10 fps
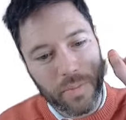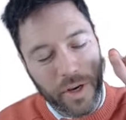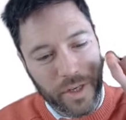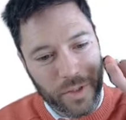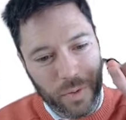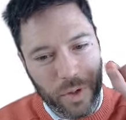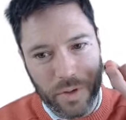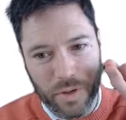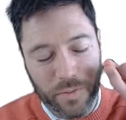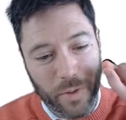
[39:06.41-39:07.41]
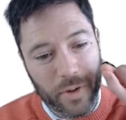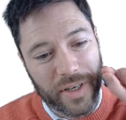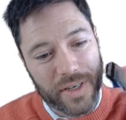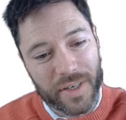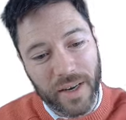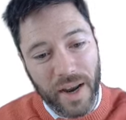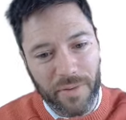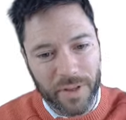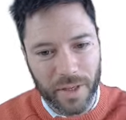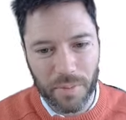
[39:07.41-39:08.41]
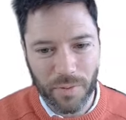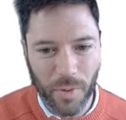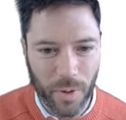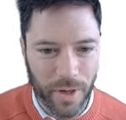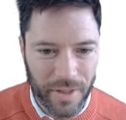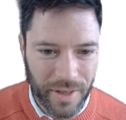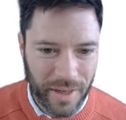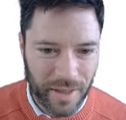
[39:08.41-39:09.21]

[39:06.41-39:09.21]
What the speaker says: -100 for this and everything before it.